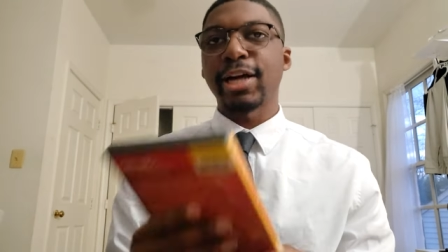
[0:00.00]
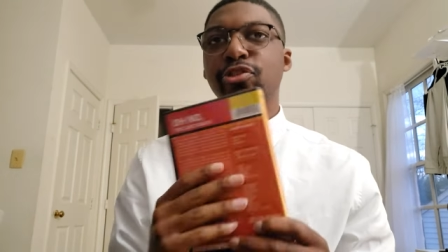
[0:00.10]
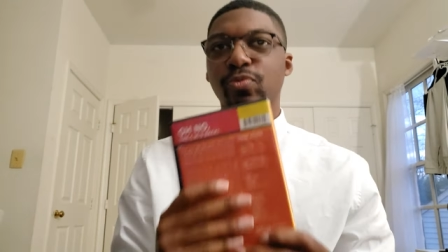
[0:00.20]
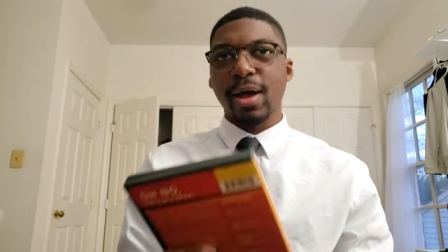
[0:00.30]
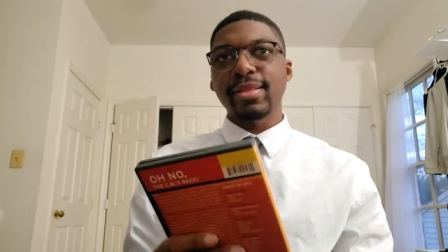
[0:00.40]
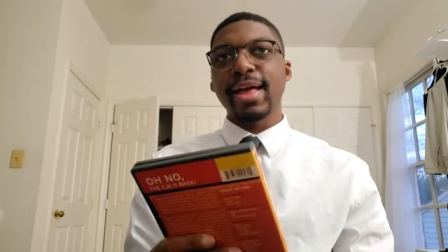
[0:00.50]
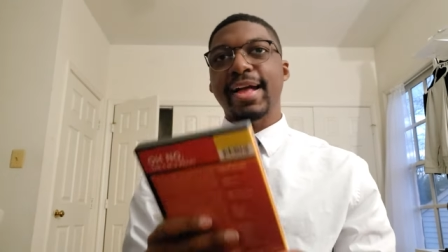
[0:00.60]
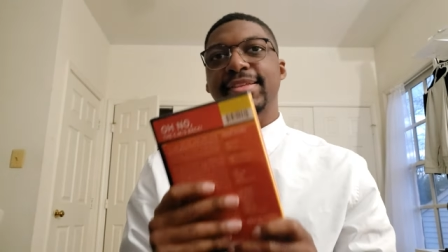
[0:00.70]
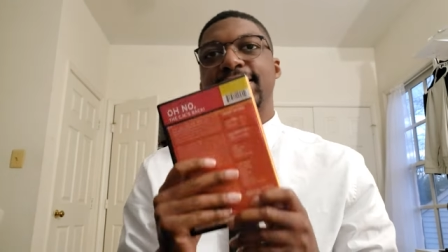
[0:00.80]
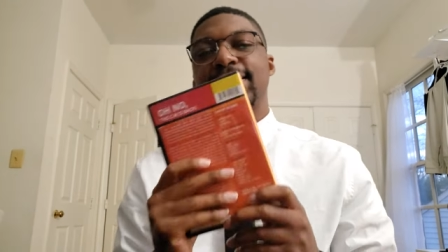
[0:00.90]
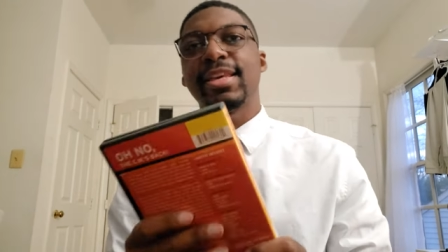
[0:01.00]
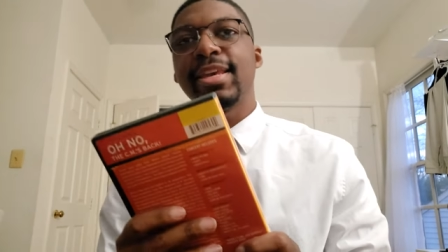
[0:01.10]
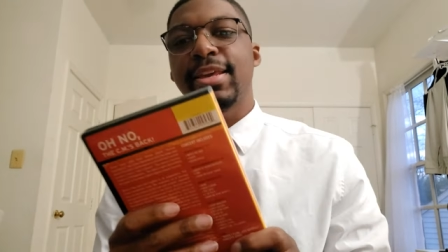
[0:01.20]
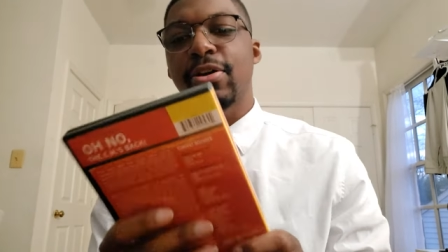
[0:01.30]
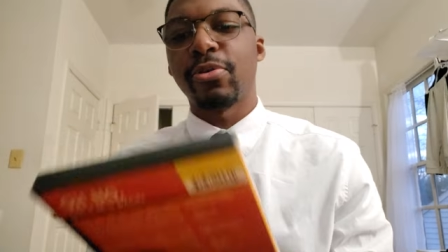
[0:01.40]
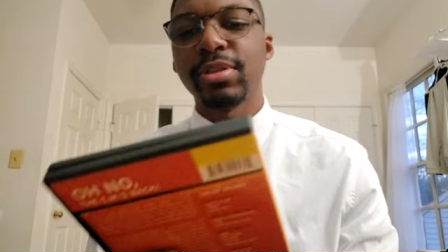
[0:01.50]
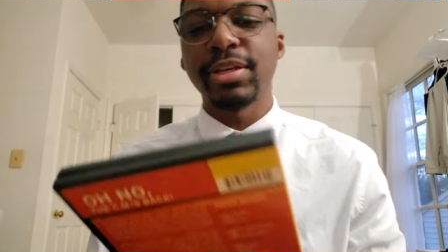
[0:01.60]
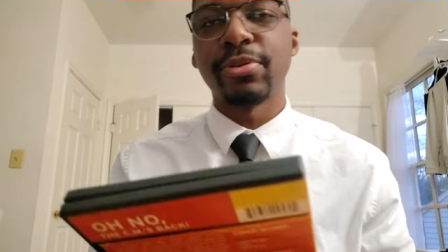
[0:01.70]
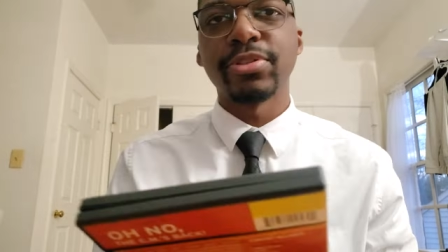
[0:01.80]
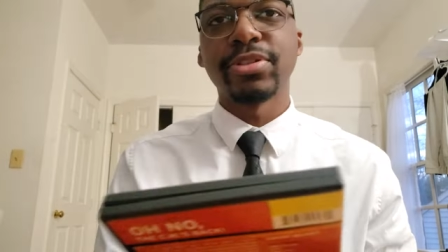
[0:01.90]
as well as the
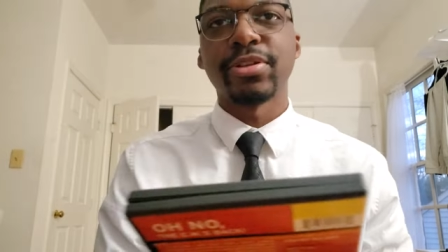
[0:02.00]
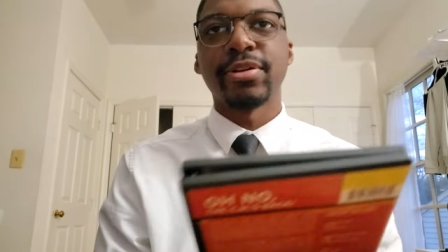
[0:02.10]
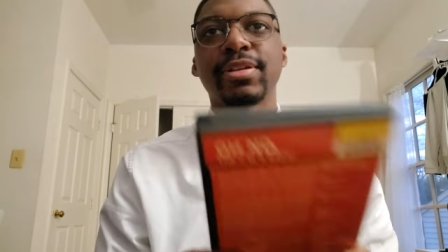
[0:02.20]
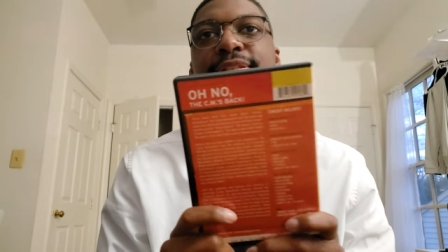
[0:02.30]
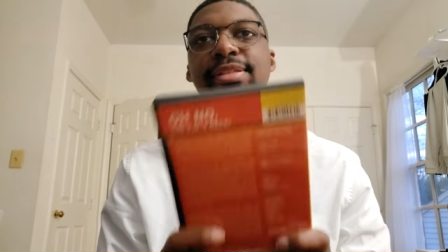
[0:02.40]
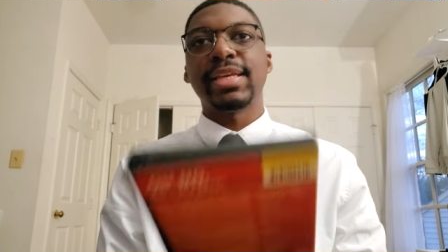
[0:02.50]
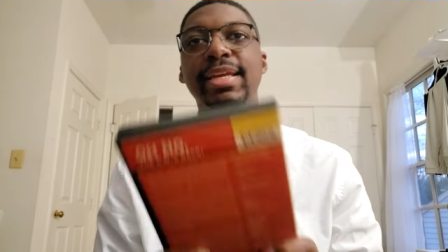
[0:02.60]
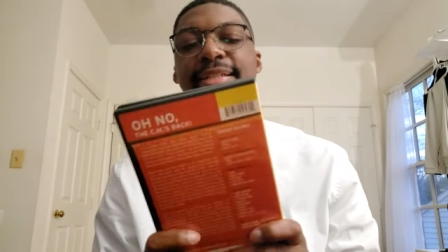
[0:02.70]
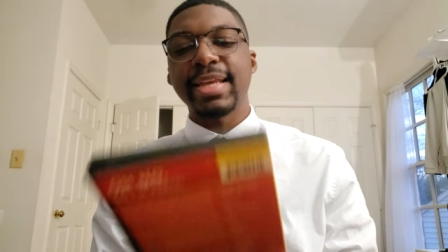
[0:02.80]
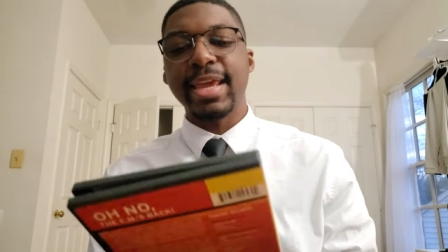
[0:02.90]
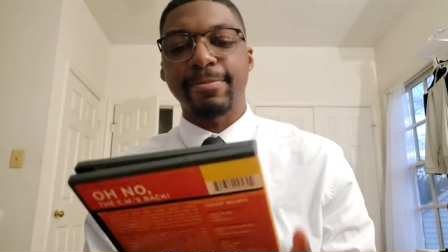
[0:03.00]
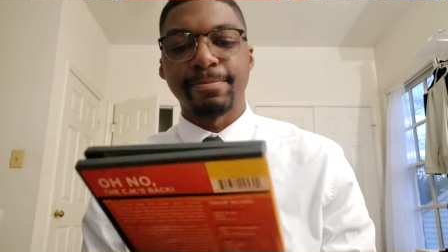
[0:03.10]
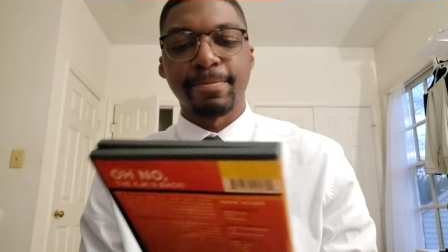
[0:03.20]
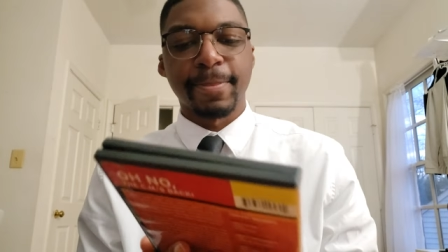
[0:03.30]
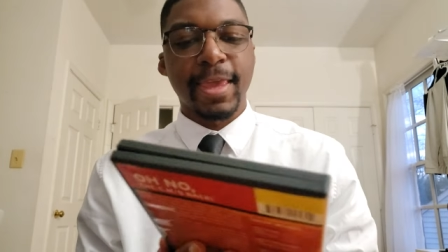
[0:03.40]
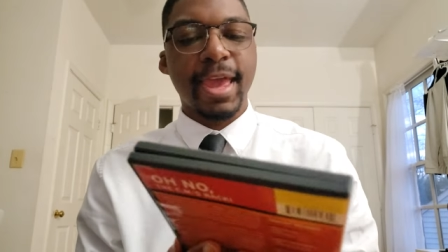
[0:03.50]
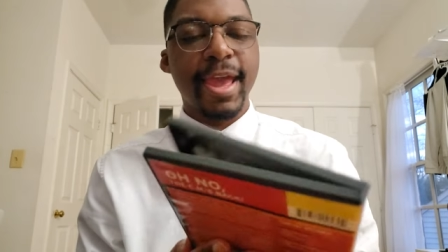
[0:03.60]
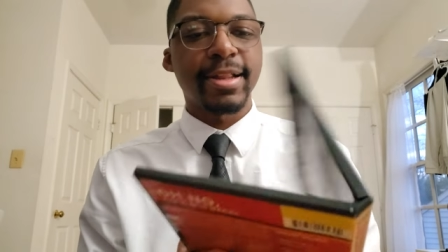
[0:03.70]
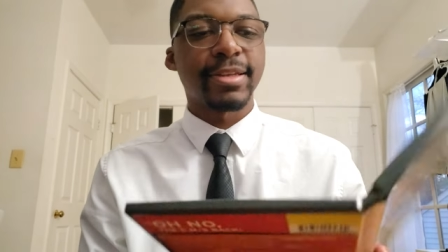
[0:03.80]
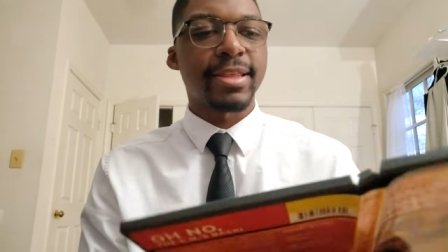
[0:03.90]
Holy Culture CD.
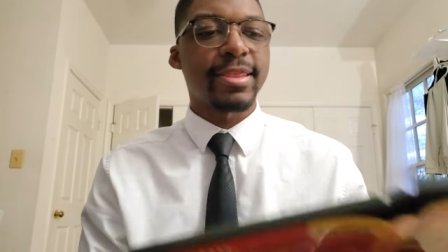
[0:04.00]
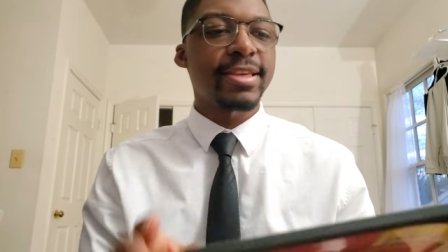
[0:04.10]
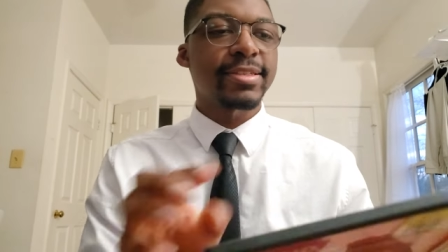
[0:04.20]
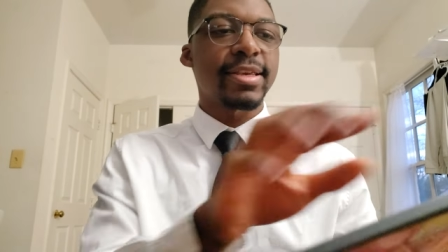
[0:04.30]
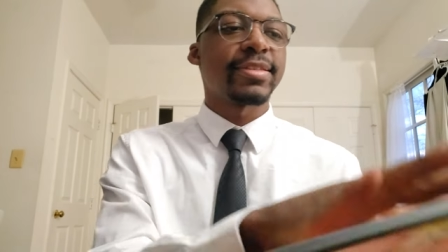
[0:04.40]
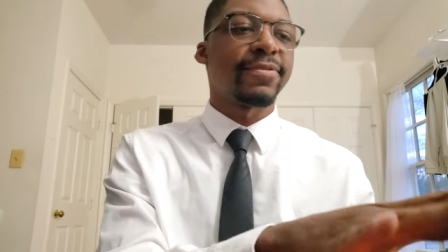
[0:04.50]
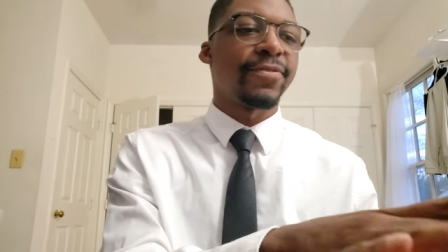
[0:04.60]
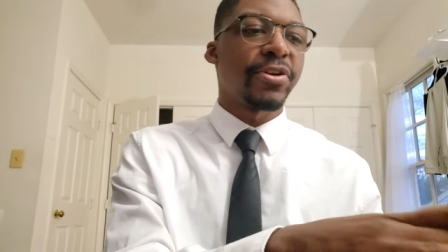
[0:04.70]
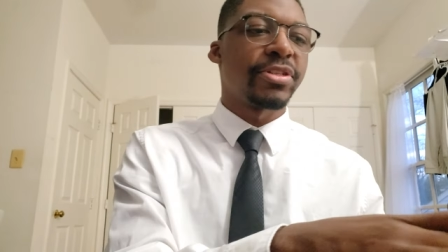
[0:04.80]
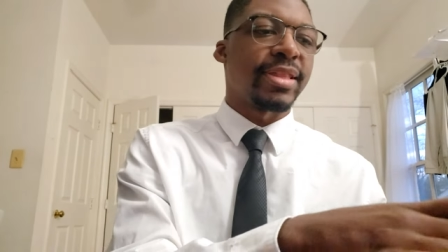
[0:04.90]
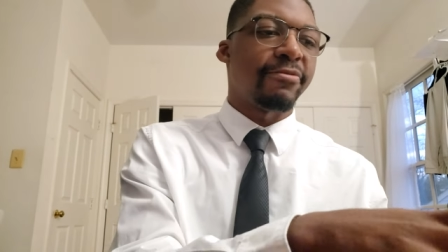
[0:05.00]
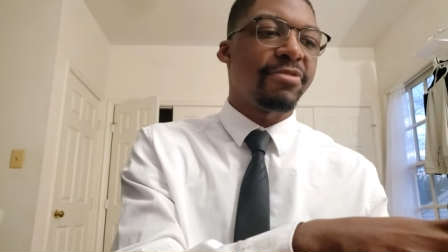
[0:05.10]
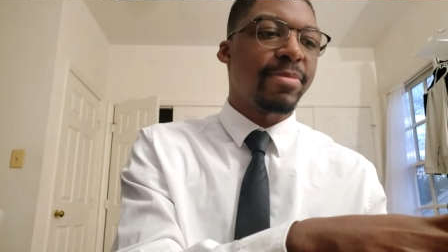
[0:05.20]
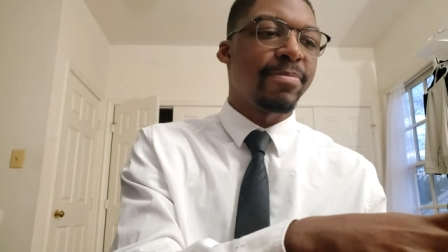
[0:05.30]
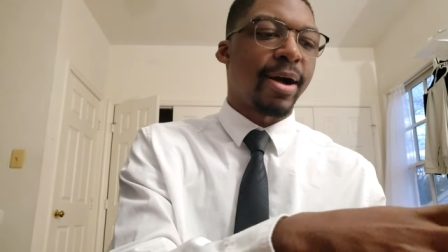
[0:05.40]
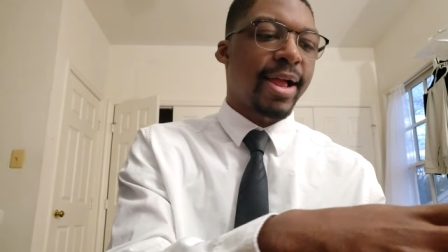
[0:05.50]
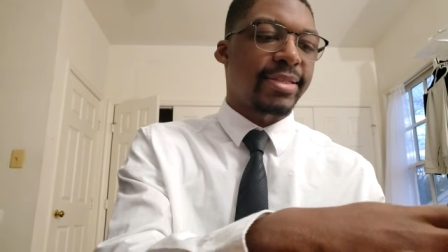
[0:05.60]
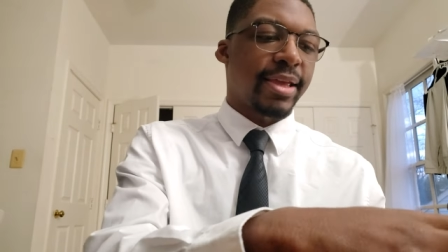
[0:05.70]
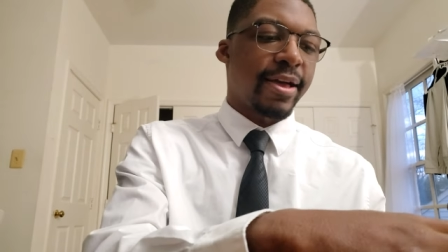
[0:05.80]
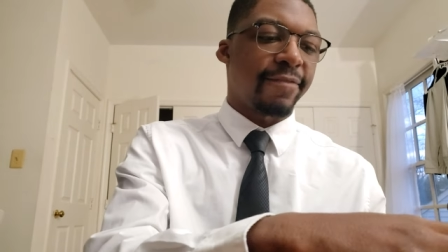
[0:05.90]
And this is the version that we bought
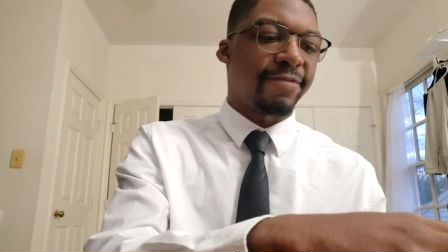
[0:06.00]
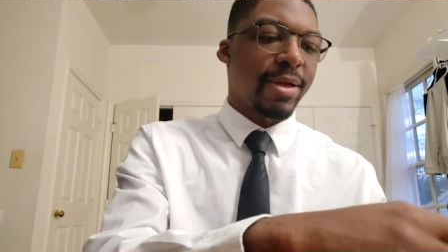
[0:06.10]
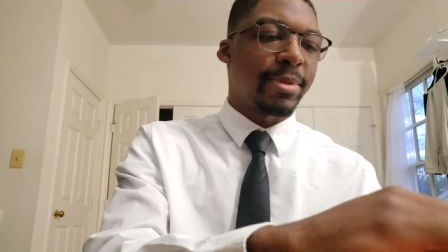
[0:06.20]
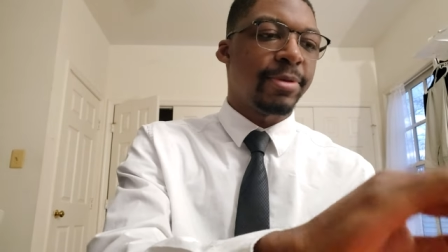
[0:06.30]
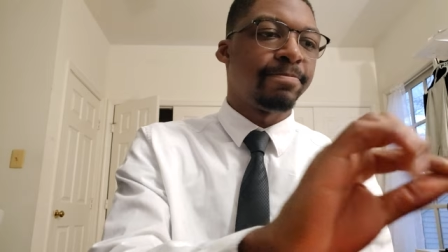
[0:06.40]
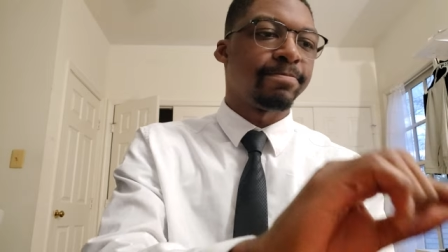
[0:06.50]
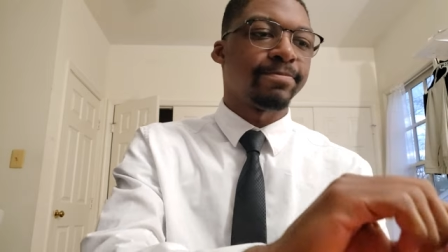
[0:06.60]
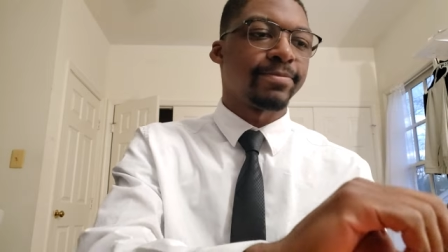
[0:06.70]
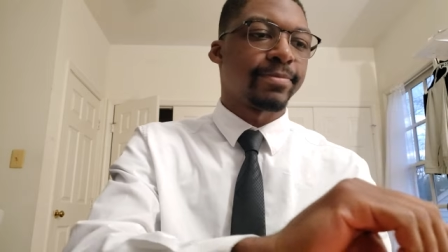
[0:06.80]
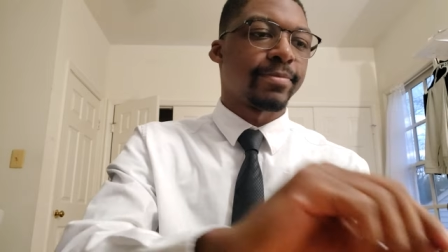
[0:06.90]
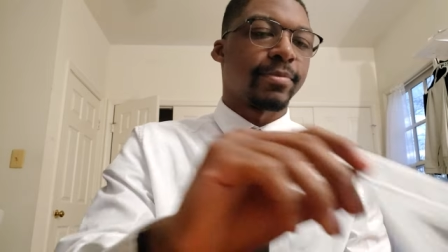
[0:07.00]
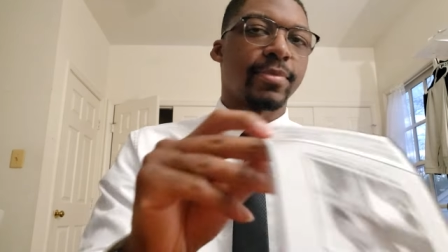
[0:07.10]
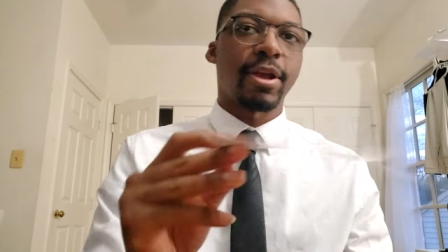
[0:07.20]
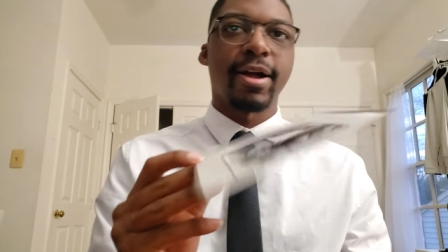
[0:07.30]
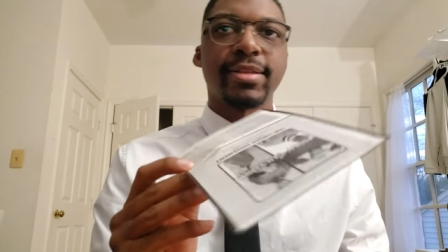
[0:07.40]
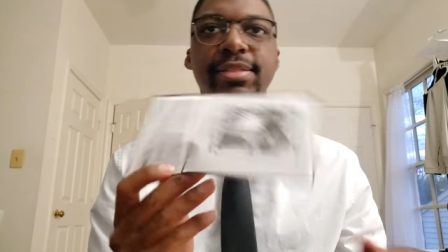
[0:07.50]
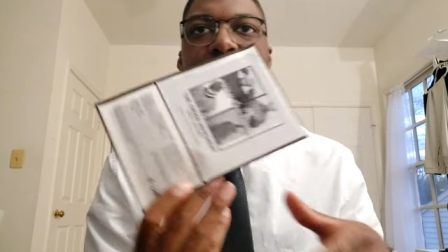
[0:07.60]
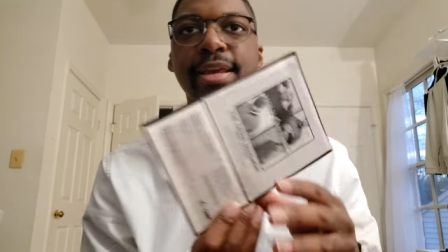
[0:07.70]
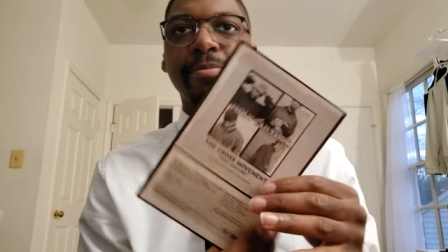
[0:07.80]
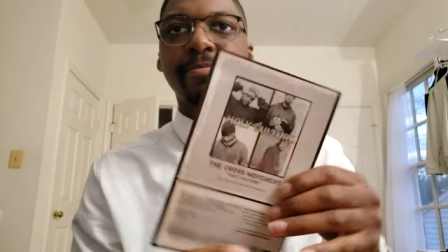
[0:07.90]
as a uh, family on
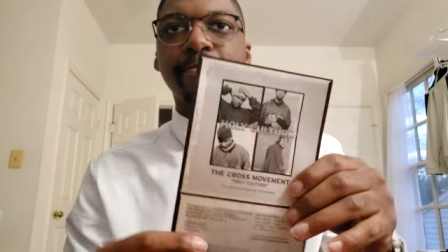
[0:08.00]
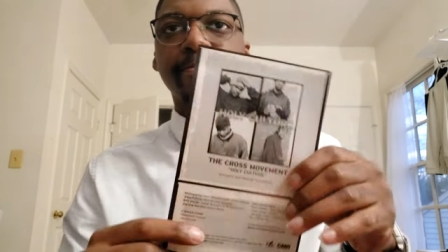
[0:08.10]
CD.